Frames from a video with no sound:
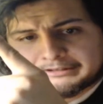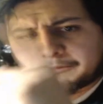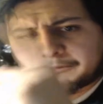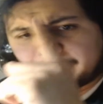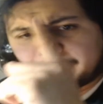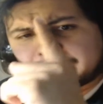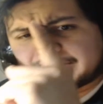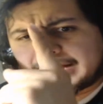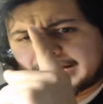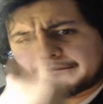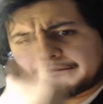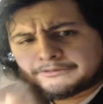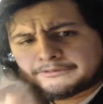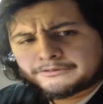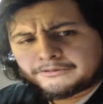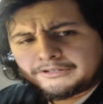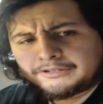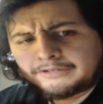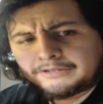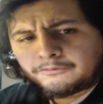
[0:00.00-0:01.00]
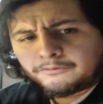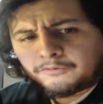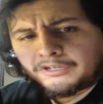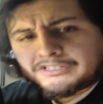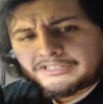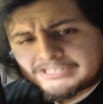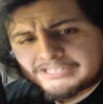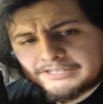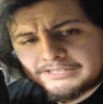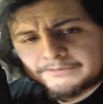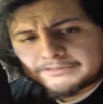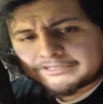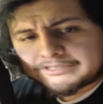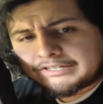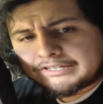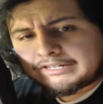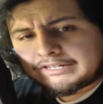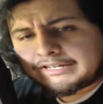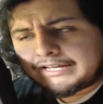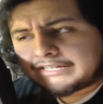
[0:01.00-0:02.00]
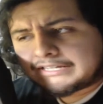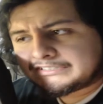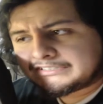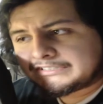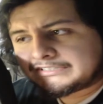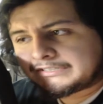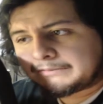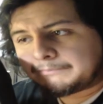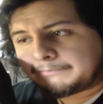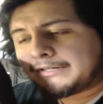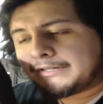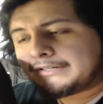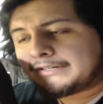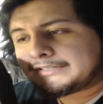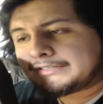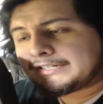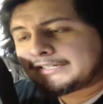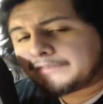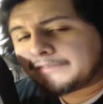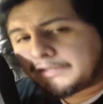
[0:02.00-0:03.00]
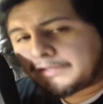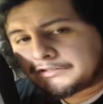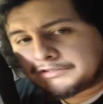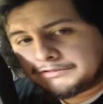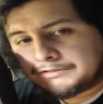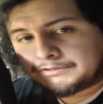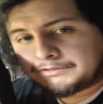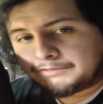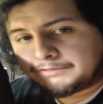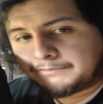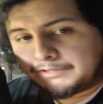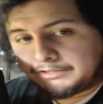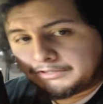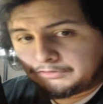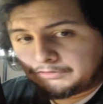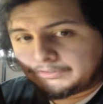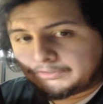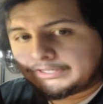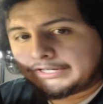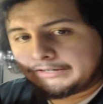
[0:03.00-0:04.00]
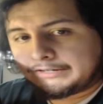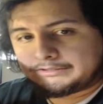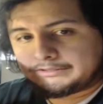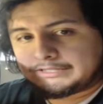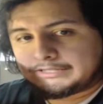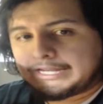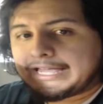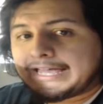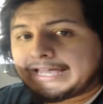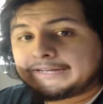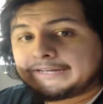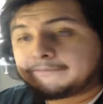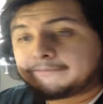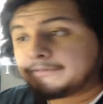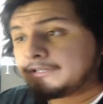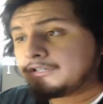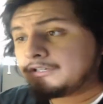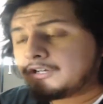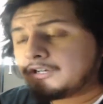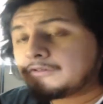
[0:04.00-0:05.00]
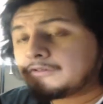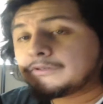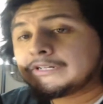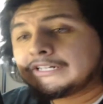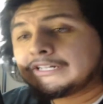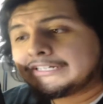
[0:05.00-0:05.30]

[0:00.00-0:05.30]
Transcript: which I was wondering when she was gonna actually appear, and I thought she was gonna be a new character added, but no,